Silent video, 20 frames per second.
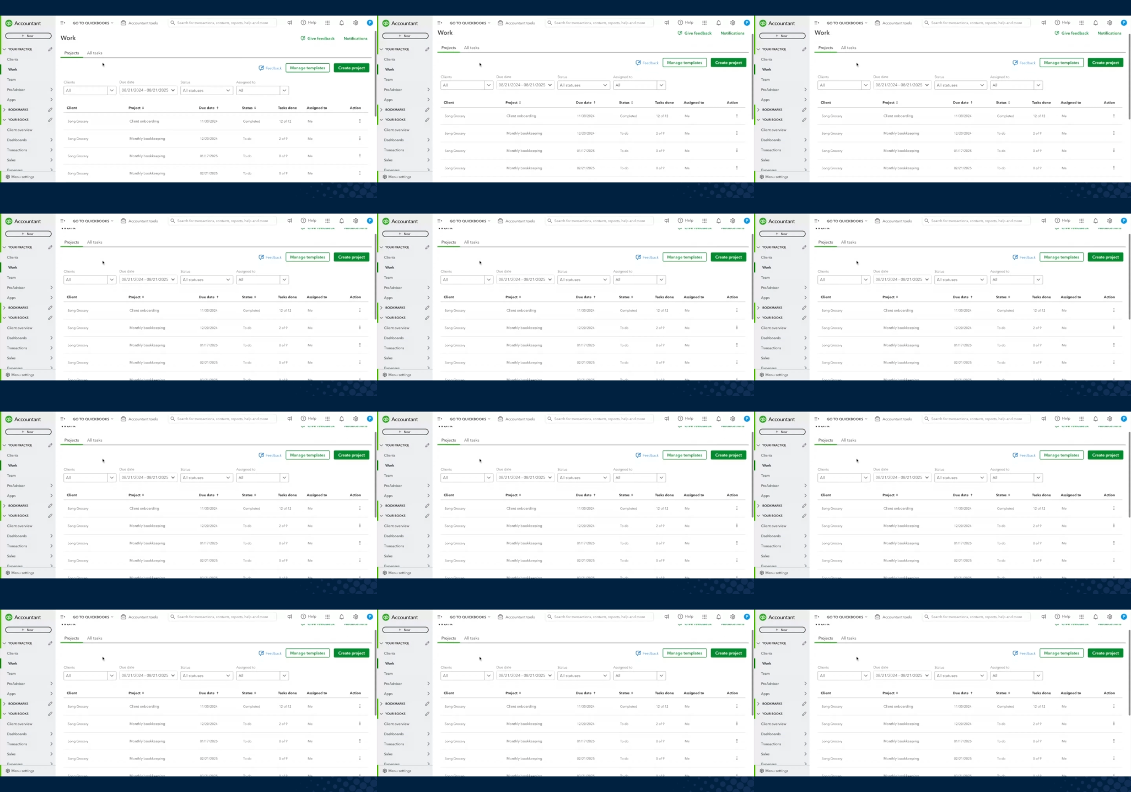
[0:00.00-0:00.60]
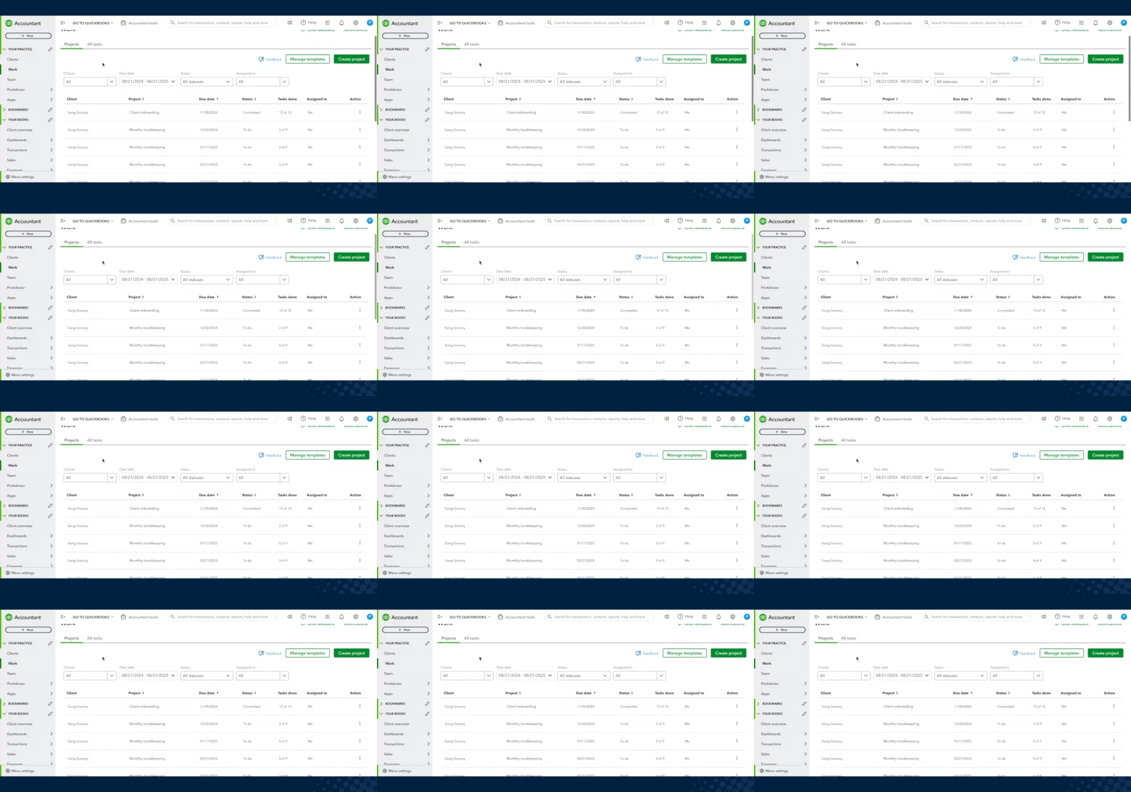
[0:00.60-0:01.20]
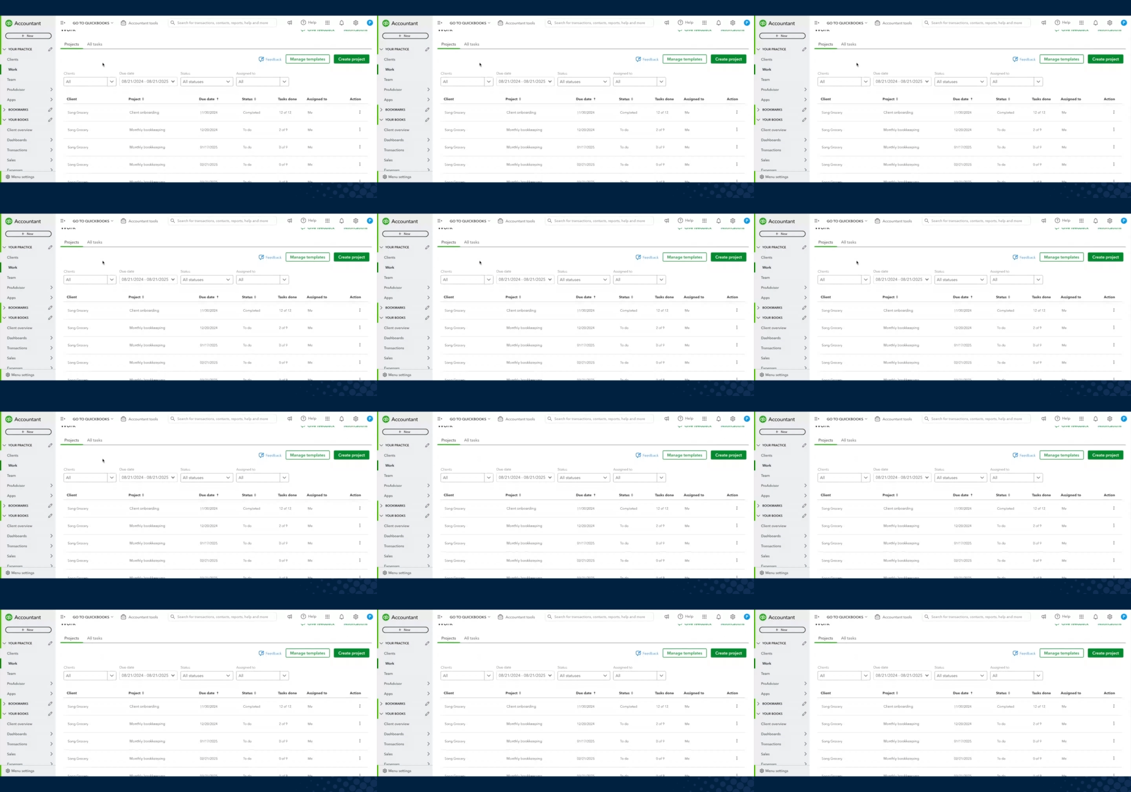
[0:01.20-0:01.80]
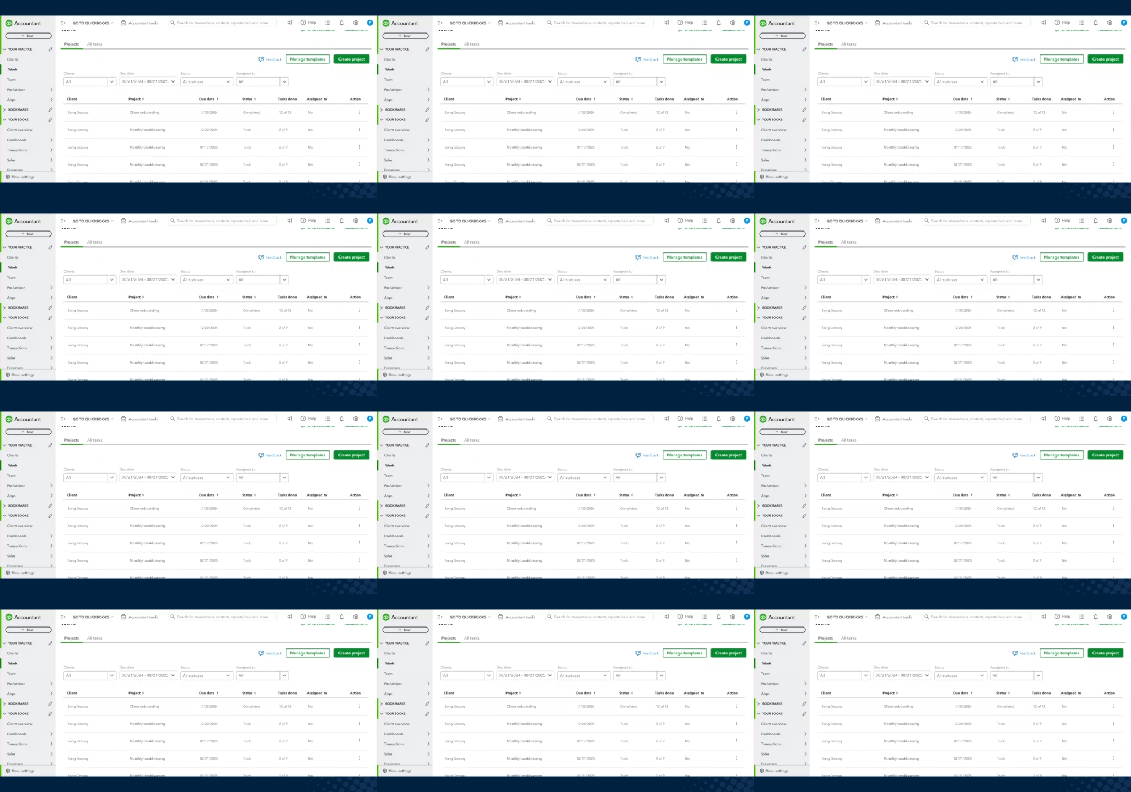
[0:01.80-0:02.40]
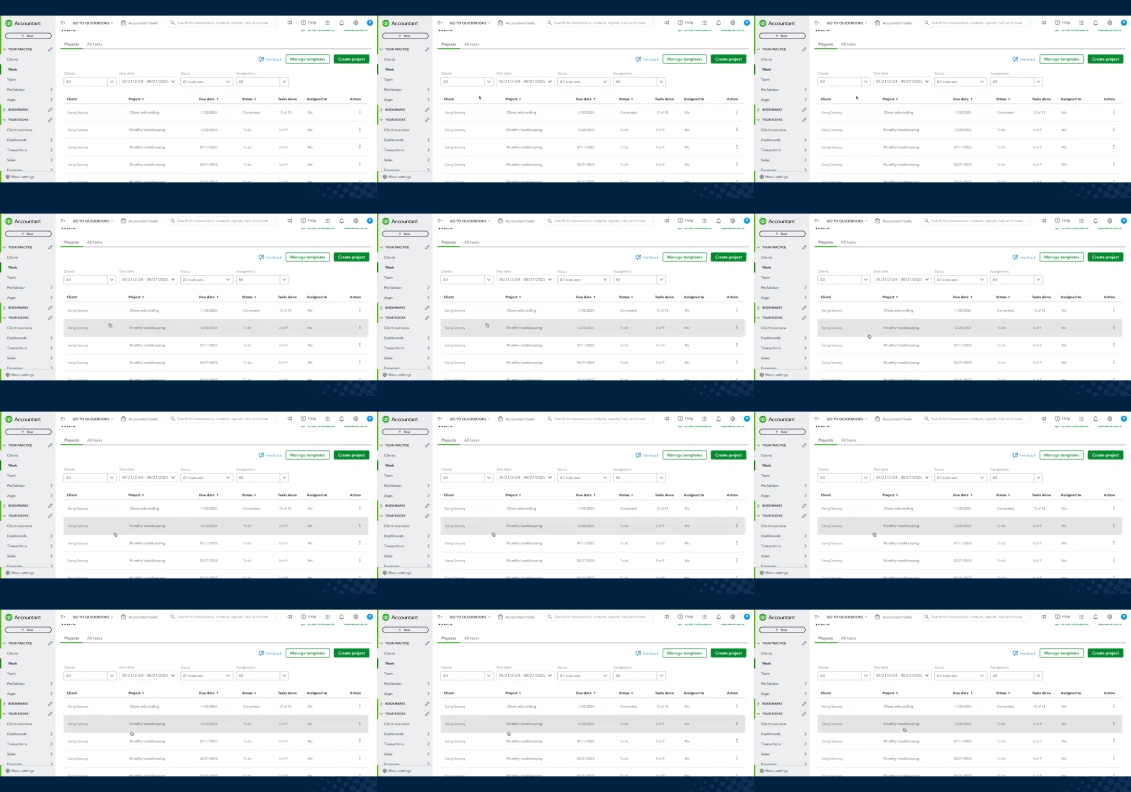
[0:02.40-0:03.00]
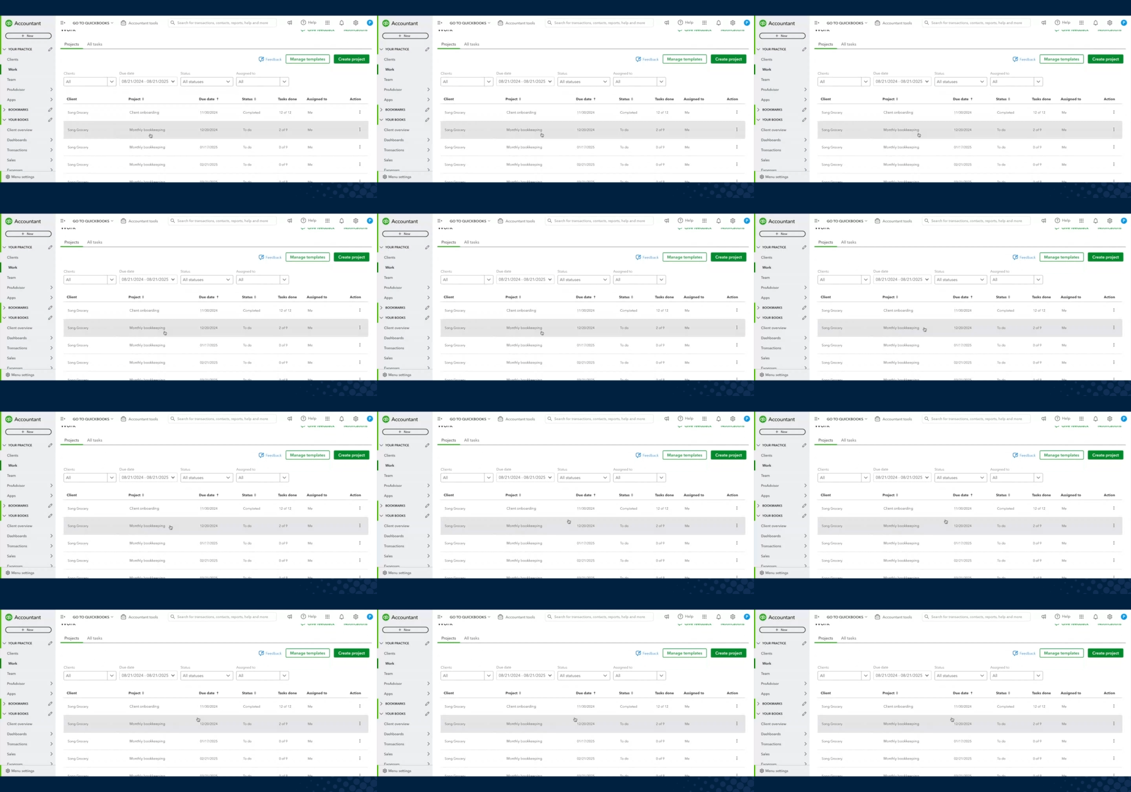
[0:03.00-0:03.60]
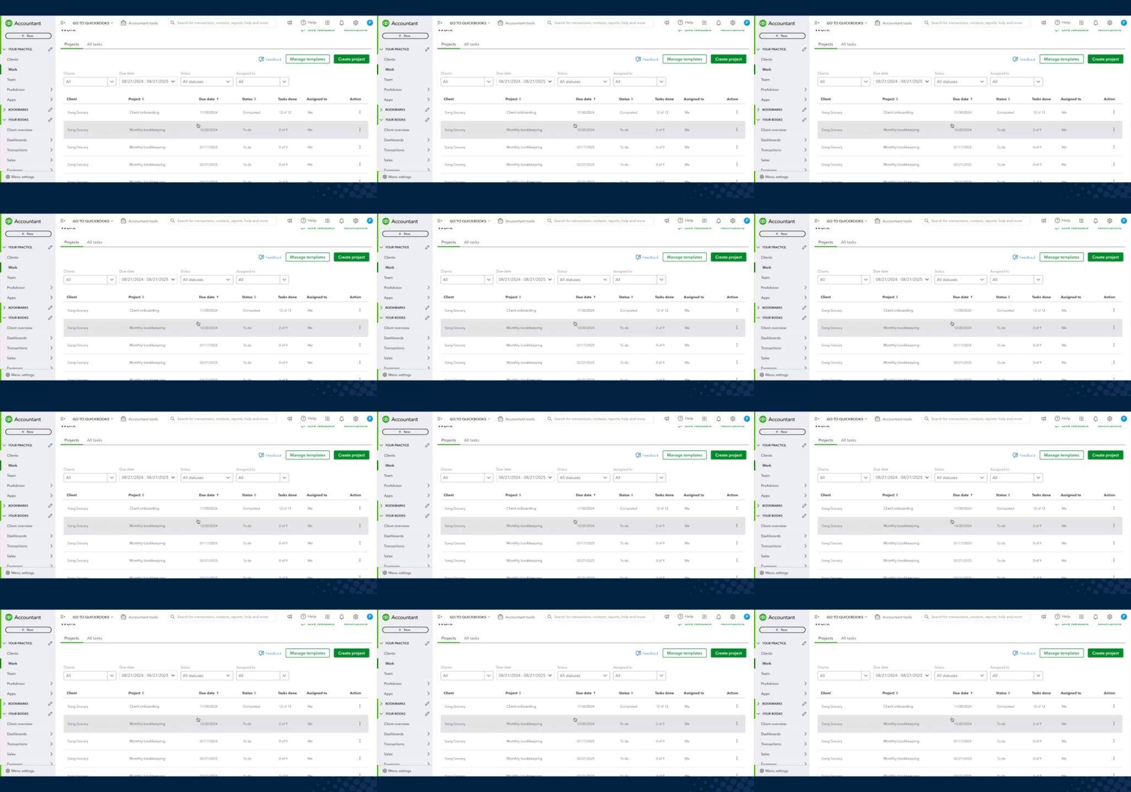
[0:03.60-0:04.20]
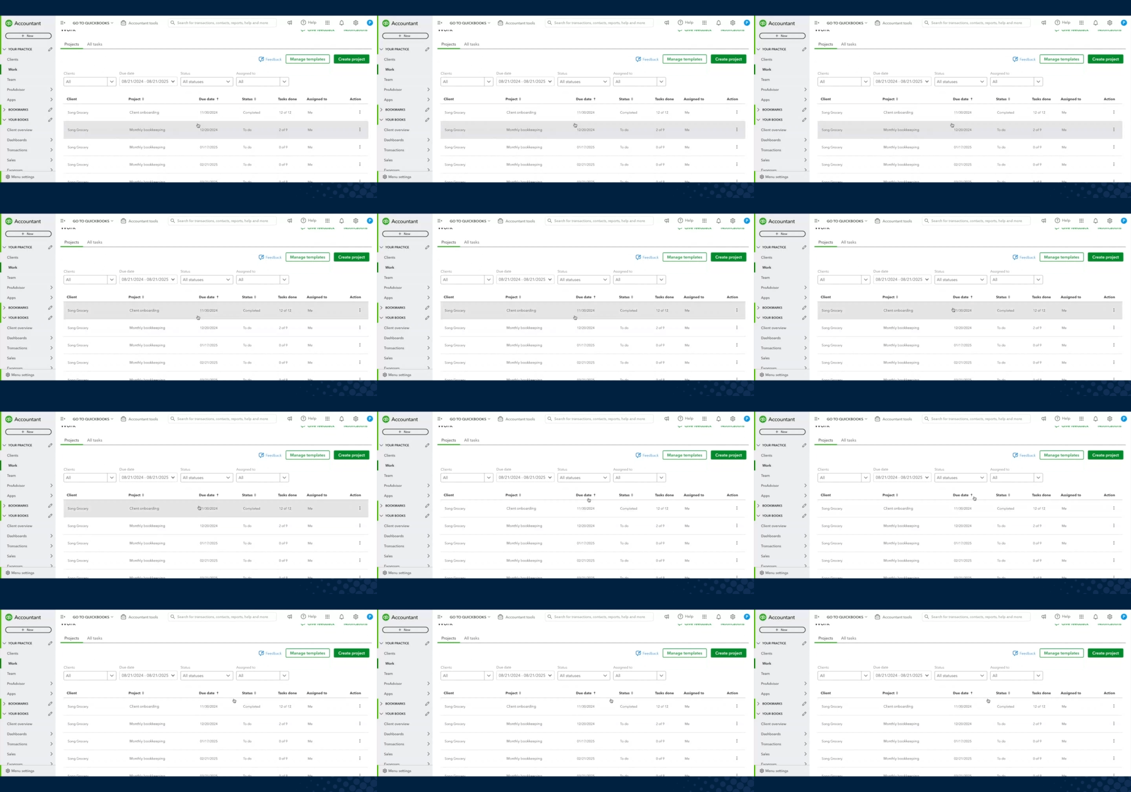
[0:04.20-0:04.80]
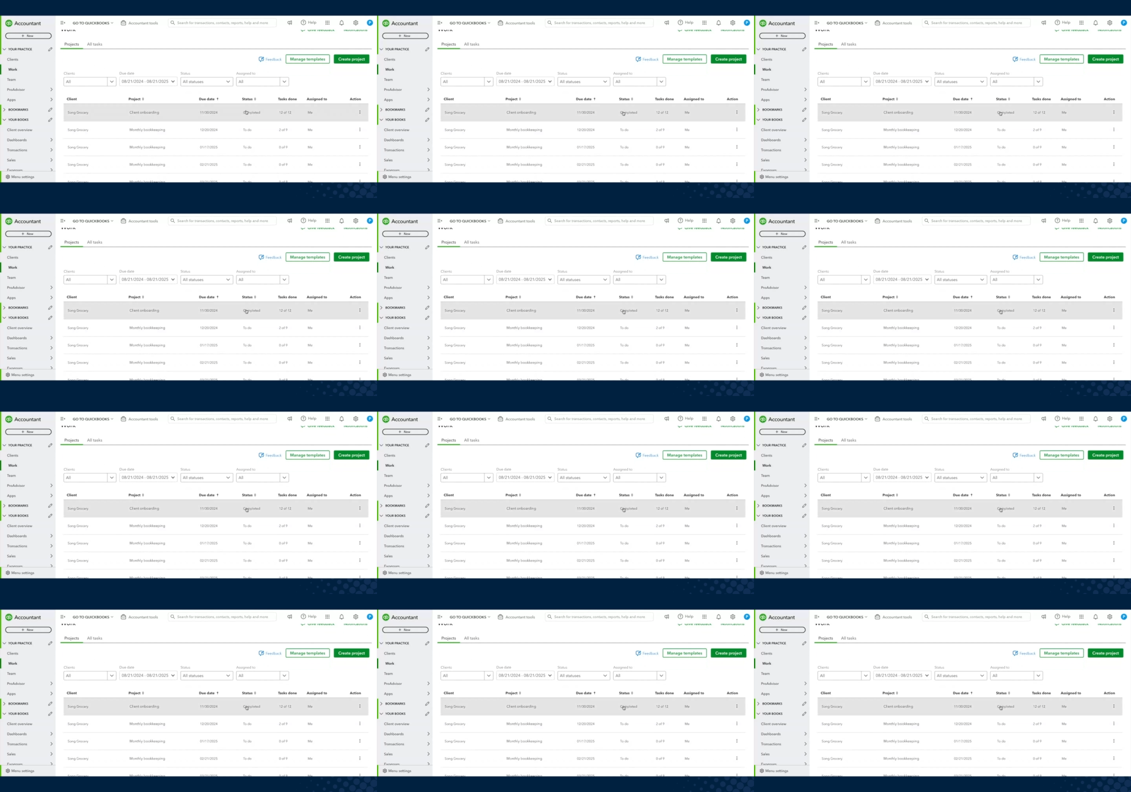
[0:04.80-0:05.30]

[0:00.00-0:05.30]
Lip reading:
Nobody's mouth can be seen.